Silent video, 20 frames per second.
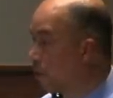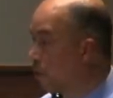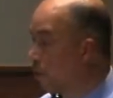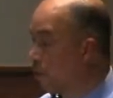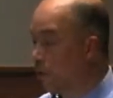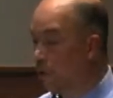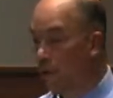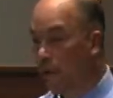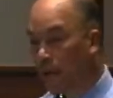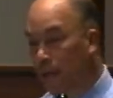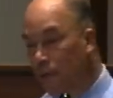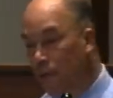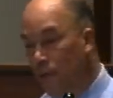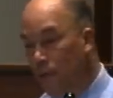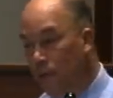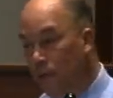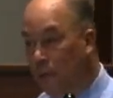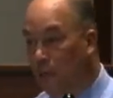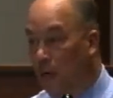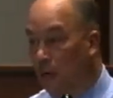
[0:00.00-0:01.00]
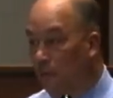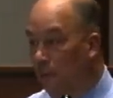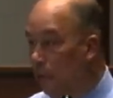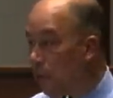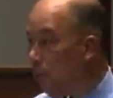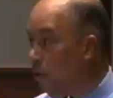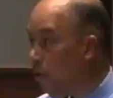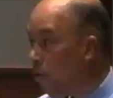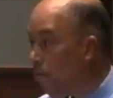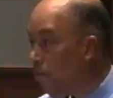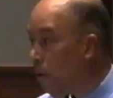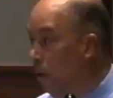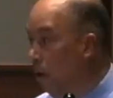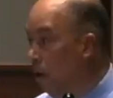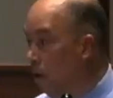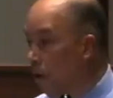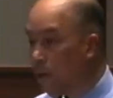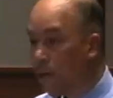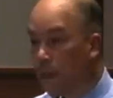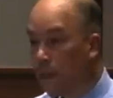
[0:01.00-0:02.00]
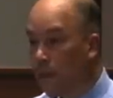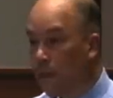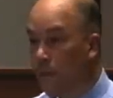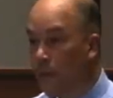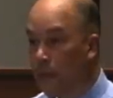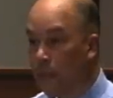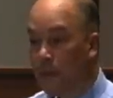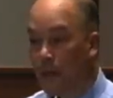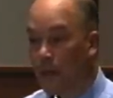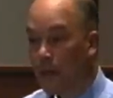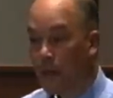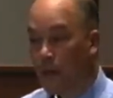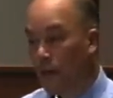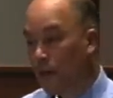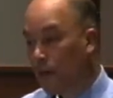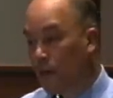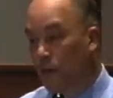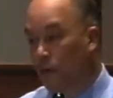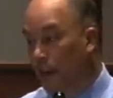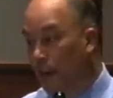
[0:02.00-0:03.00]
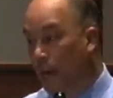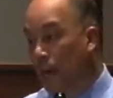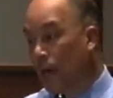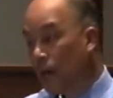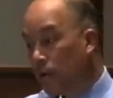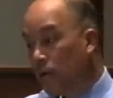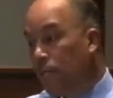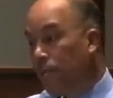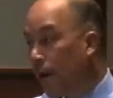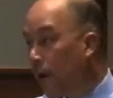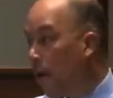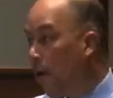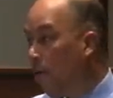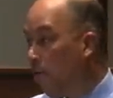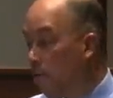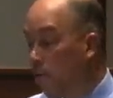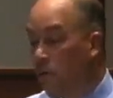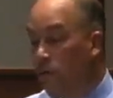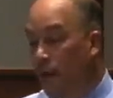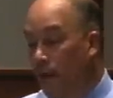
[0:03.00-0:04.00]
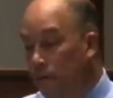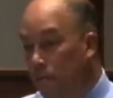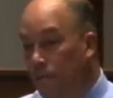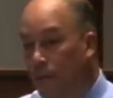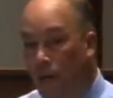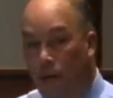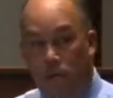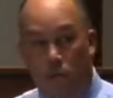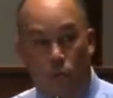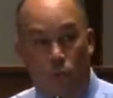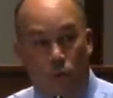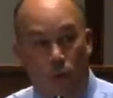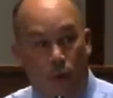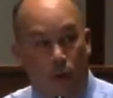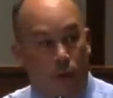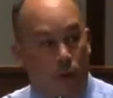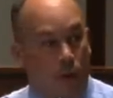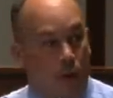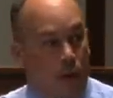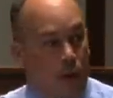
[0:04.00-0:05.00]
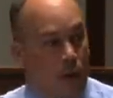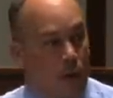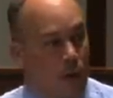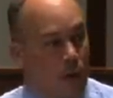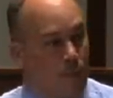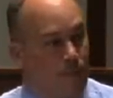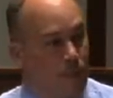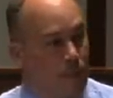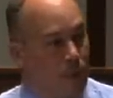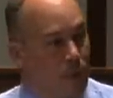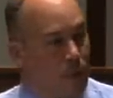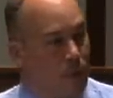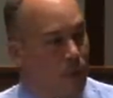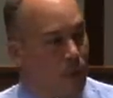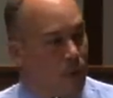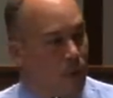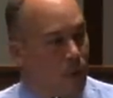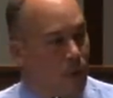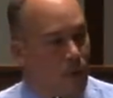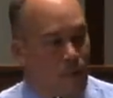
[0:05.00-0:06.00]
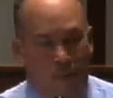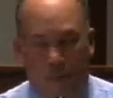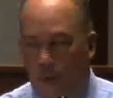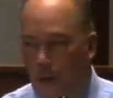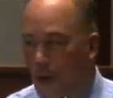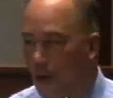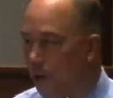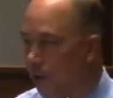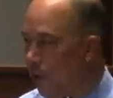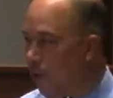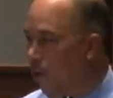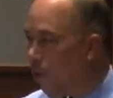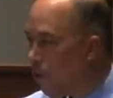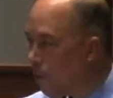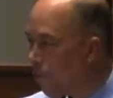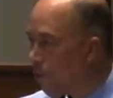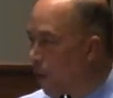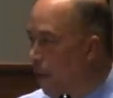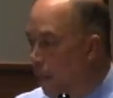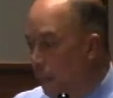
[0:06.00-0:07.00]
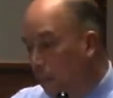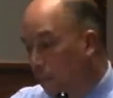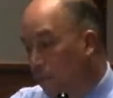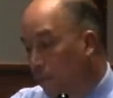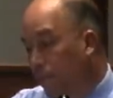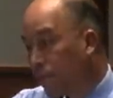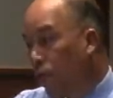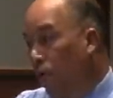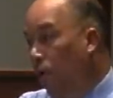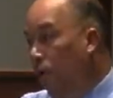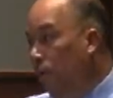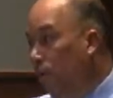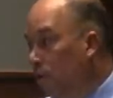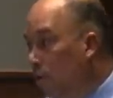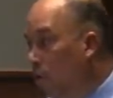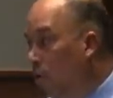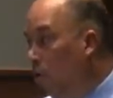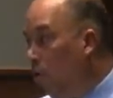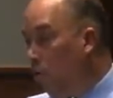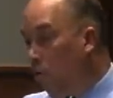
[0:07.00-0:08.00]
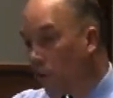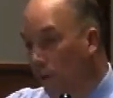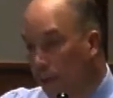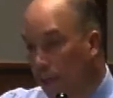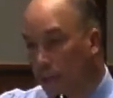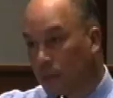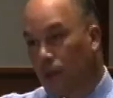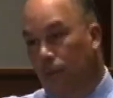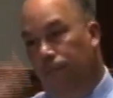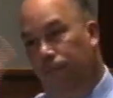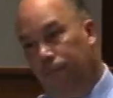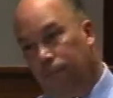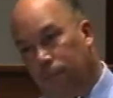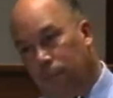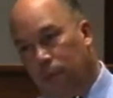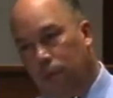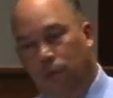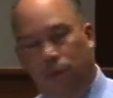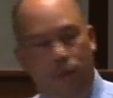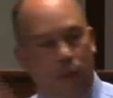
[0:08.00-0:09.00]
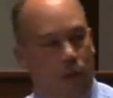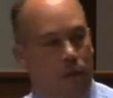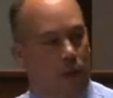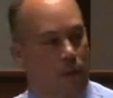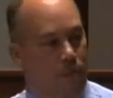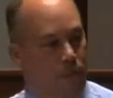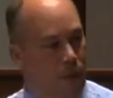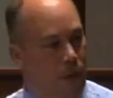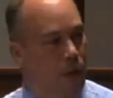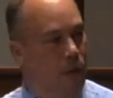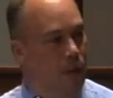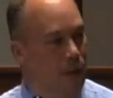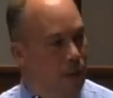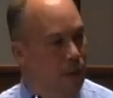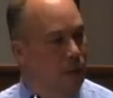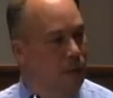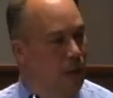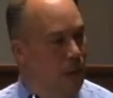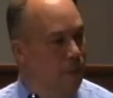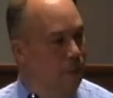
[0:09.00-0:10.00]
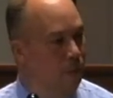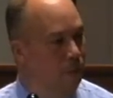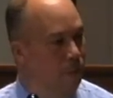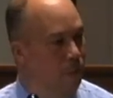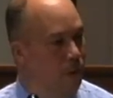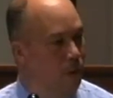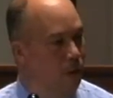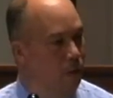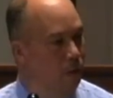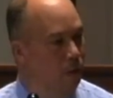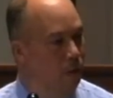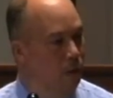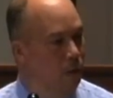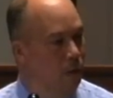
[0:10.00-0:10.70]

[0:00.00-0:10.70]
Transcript: Well, you know, like you just can't raise your own barn. It's like it weighs like 800 pounds or 2,000 pounds of wood. You know, you need all your buddies up. You pull on the cord to get the tilt up the end cap of the barn.